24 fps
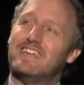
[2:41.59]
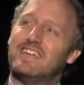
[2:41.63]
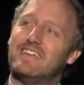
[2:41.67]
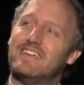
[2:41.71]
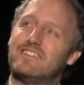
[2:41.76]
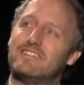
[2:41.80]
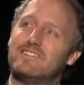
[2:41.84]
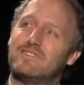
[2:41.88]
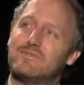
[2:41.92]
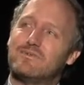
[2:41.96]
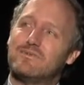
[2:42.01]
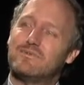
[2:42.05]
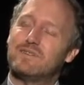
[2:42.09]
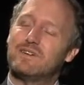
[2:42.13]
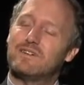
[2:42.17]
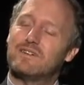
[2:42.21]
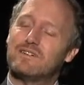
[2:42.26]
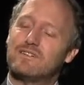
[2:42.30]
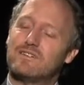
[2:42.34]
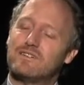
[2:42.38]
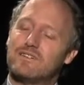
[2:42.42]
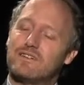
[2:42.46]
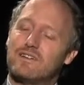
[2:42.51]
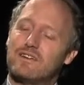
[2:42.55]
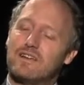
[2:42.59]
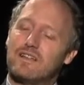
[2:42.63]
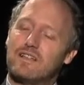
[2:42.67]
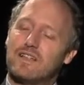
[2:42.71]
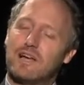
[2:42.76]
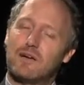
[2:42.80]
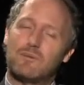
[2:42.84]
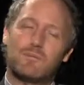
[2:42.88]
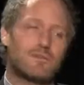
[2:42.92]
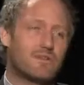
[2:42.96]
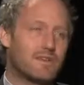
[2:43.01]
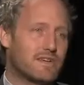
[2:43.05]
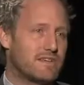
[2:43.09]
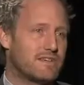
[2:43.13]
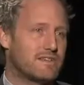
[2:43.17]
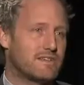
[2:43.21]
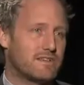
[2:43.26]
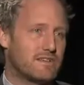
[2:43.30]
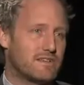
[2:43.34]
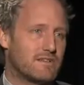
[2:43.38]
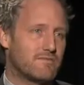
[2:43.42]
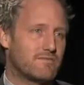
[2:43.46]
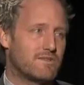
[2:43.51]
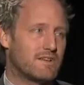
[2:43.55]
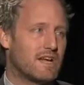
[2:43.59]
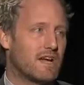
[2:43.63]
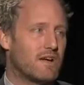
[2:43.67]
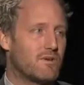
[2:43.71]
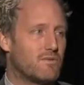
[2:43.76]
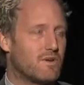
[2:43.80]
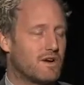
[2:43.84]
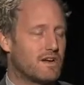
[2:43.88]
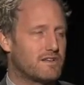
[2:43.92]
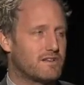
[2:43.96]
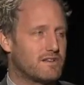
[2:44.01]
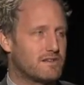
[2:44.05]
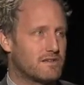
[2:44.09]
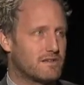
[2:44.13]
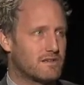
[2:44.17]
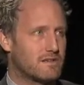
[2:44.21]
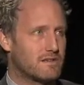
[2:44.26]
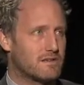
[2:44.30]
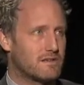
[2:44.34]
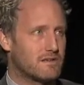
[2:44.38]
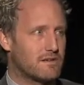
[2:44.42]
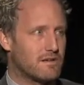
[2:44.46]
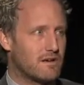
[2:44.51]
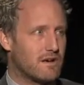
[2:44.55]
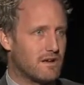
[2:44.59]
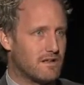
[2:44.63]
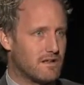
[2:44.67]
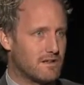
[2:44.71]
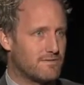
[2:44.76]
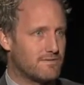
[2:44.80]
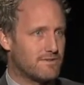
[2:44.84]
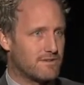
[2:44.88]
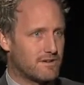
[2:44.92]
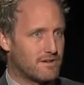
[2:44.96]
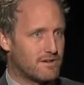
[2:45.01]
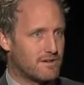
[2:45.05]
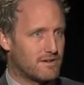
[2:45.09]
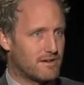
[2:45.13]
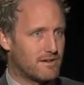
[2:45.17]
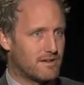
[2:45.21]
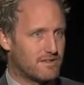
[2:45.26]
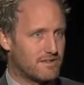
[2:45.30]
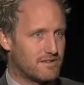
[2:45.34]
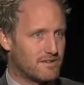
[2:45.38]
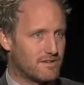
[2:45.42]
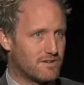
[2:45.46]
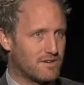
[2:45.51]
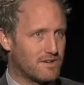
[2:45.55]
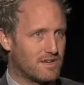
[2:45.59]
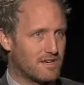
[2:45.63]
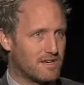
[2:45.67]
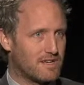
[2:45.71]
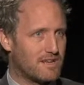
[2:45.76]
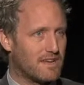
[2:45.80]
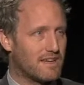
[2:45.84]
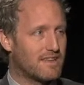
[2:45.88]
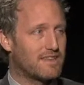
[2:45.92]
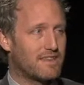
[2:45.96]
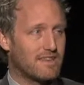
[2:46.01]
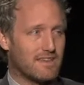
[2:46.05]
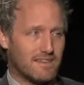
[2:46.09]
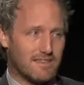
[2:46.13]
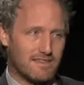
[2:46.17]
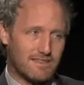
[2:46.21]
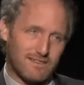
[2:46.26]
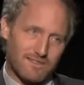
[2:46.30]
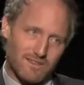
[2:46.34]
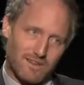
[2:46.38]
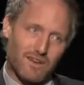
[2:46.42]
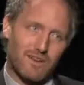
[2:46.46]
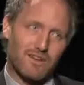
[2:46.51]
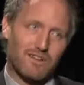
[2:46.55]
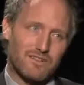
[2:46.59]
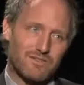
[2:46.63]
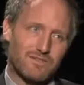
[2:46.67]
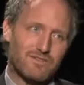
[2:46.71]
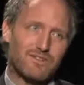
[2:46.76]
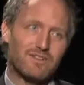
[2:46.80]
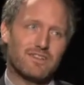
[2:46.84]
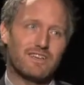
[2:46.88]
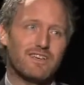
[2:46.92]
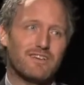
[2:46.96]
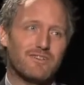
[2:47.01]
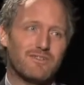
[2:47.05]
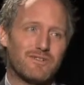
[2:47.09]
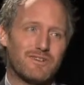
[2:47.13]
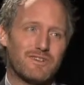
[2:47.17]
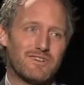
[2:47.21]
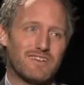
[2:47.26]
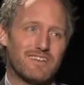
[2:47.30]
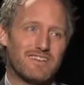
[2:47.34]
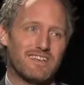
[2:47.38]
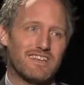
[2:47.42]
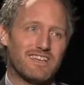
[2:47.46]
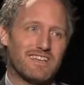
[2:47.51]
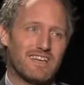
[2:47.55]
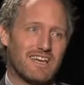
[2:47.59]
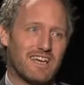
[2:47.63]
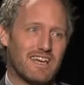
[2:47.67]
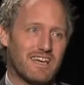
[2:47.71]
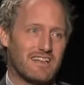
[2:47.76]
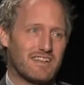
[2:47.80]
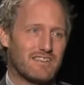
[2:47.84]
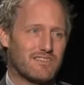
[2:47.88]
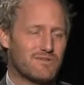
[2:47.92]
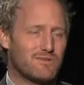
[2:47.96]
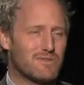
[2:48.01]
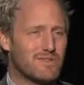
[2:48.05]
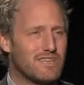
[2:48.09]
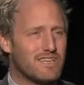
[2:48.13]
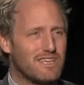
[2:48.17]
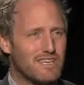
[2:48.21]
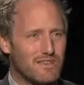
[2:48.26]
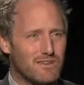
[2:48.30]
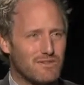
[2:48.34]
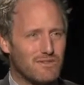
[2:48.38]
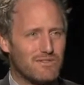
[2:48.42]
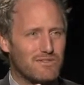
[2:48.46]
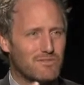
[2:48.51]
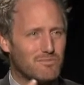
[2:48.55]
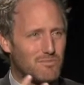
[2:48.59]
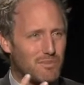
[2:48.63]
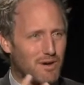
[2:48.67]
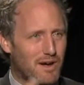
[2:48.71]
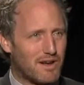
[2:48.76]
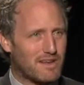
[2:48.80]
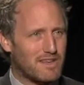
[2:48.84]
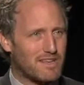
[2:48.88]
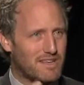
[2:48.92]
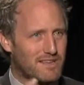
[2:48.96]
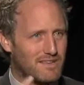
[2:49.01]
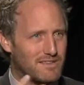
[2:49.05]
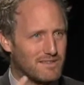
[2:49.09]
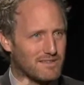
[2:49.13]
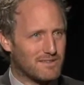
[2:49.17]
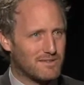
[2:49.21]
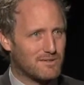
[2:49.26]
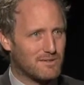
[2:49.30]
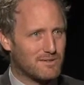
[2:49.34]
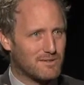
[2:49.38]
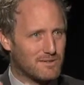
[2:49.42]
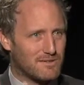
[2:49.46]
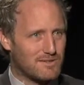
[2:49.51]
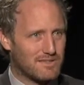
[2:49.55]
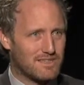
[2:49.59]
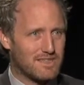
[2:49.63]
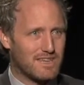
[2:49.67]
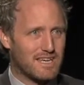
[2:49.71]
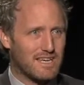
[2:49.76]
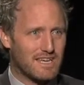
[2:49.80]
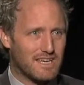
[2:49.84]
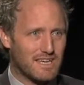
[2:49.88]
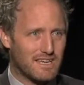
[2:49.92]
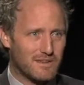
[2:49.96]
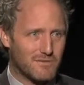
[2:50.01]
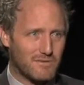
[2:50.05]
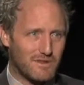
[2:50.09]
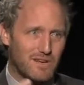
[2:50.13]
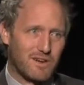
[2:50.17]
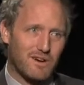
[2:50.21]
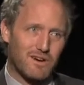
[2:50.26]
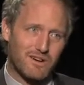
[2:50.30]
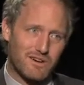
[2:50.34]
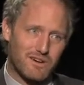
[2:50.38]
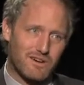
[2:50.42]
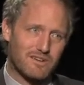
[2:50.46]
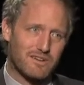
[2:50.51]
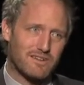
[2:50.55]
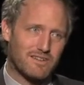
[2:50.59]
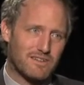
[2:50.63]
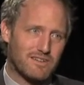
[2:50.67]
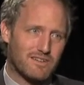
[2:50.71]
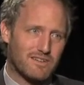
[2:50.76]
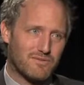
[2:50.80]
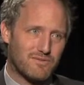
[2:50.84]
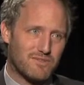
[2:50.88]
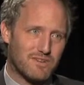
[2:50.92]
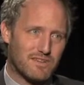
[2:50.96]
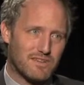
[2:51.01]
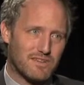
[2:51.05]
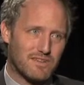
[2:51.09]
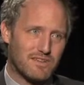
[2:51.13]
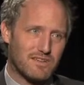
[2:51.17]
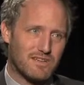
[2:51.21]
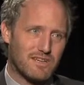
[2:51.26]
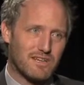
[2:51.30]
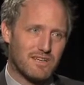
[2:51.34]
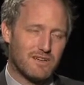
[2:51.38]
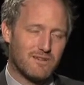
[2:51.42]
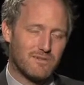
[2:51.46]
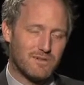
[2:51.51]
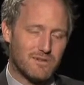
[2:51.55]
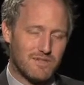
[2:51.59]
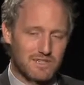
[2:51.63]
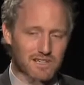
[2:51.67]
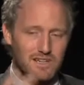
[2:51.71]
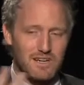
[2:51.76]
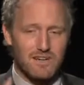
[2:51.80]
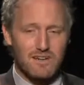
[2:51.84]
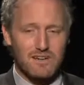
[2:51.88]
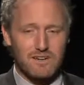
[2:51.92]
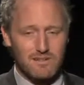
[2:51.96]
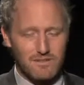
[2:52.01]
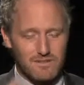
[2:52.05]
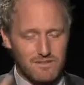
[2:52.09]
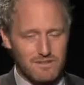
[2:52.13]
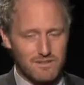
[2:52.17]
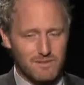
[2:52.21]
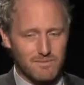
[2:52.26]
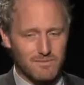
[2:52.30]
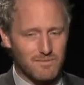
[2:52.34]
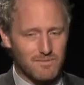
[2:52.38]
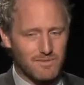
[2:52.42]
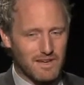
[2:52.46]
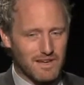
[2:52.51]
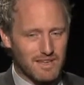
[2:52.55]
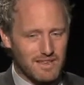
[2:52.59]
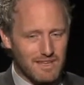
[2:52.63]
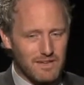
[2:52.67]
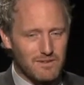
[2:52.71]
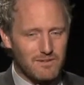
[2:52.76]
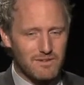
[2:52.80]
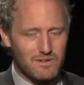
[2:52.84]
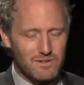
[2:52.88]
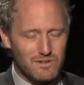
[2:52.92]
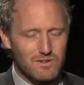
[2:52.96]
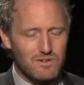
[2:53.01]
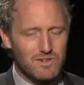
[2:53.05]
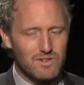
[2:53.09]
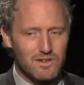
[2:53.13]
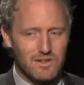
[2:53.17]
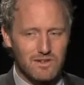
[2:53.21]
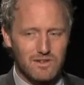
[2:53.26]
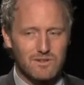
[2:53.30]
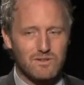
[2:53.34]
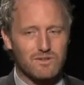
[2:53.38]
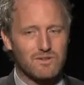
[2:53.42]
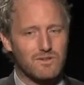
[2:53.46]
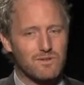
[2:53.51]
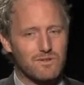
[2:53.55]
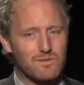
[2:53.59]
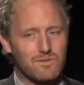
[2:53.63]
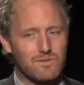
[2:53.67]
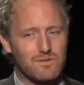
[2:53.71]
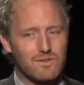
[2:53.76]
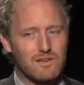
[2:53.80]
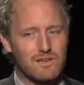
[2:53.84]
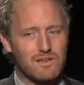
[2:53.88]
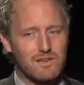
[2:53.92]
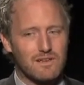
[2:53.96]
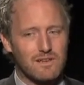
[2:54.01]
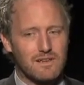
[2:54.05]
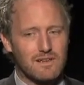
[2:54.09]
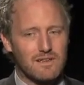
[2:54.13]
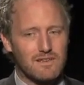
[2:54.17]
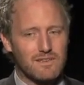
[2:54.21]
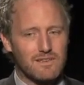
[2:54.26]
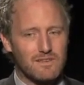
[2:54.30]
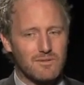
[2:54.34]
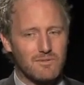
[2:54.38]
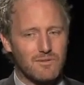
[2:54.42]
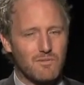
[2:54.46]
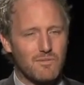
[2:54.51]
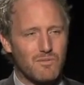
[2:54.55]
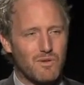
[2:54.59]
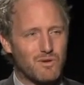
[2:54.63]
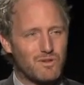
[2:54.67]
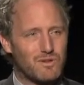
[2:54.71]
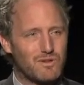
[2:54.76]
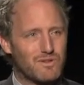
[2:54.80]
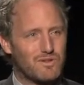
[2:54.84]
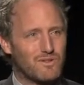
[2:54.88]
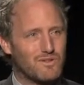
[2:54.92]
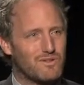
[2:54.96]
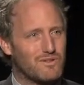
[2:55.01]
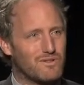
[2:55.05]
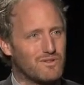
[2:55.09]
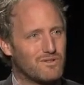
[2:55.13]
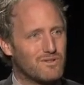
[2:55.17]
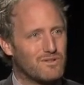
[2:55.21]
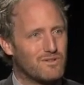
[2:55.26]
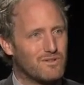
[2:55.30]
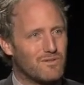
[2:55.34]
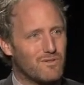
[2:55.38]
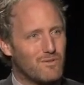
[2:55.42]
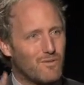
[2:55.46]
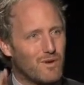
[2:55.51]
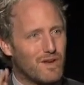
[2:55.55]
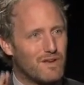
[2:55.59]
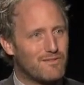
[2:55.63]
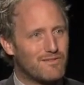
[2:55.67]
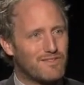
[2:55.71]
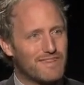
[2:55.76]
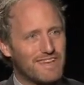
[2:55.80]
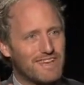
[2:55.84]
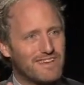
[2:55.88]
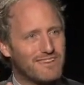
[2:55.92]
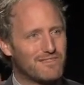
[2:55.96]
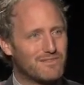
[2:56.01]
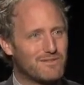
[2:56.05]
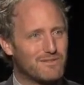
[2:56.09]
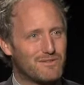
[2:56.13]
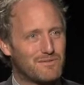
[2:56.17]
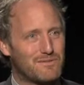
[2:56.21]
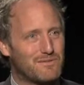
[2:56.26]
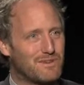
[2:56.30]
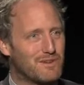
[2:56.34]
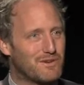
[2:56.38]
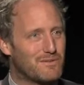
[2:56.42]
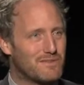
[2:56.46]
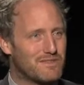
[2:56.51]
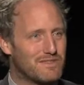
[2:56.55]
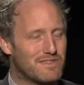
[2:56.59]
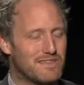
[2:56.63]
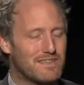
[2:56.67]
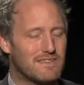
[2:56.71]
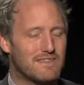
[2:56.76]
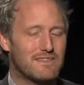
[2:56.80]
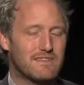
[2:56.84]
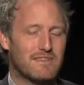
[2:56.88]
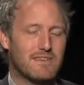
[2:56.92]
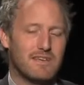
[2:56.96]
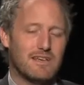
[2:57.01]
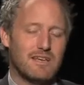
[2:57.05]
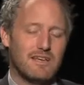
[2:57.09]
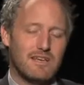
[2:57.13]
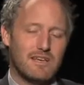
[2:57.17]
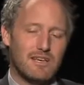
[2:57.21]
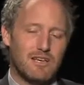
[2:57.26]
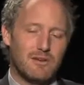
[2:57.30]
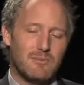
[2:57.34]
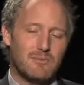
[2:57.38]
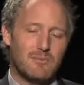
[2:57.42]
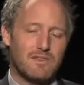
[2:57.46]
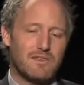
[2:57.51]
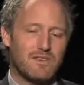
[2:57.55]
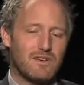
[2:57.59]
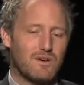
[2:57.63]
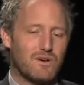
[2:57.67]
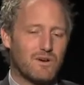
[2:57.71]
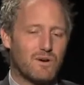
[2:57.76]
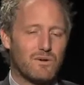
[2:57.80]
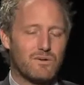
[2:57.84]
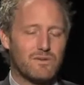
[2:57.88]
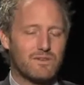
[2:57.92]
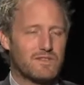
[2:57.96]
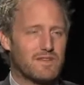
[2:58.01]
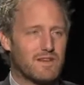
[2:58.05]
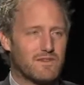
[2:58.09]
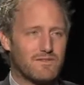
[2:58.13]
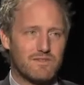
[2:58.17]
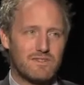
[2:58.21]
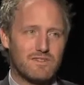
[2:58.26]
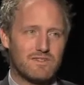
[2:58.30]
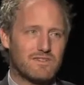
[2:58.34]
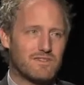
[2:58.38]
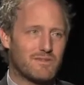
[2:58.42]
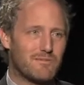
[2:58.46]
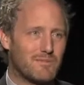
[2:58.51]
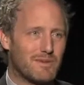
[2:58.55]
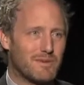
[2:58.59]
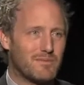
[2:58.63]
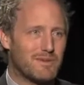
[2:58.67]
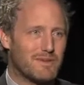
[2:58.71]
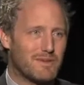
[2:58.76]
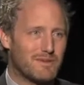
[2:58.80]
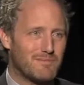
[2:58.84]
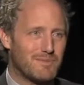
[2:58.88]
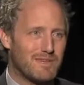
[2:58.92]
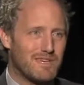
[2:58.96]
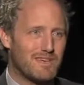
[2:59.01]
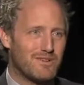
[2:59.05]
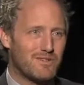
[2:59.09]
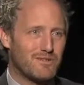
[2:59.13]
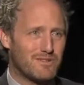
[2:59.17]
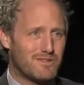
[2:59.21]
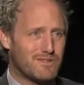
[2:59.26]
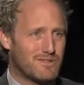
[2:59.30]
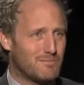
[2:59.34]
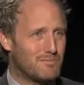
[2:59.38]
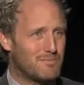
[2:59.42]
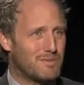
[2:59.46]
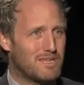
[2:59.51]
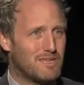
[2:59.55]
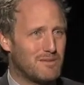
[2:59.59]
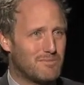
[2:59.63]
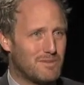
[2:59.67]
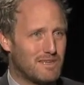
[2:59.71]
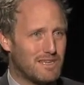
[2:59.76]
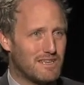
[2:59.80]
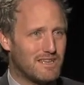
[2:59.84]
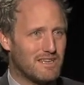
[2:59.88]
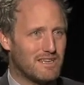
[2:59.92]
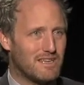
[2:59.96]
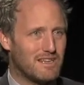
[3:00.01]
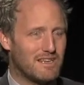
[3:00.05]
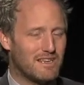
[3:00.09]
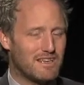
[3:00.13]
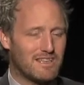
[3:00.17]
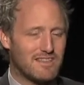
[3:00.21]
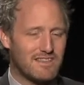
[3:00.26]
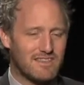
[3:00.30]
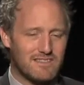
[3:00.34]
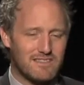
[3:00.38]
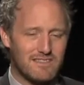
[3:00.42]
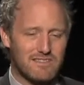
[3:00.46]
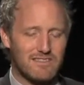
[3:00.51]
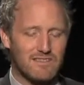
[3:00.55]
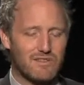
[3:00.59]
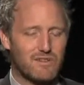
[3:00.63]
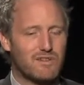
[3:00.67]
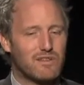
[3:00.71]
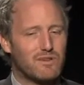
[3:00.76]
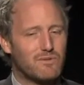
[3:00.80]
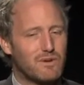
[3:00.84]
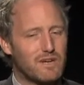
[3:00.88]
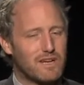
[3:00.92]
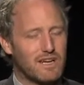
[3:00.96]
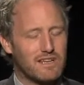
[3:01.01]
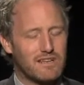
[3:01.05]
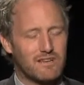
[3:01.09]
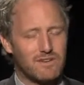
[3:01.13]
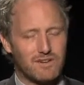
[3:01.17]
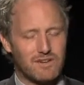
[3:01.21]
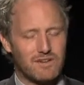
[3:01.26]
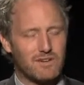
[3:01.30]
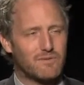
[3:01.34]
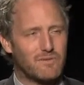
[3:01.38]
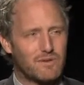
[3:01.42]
It's a weird collaboration. When I watch Oliver on screen, I think it's Oliver and Ewan. And it's really Ewan's body and soul and psyche. And we are different. We share I think we do share sort of some emotional wavelengths or frequencies. But the goal is never to mimic me or to be me. This is the only way I knew how to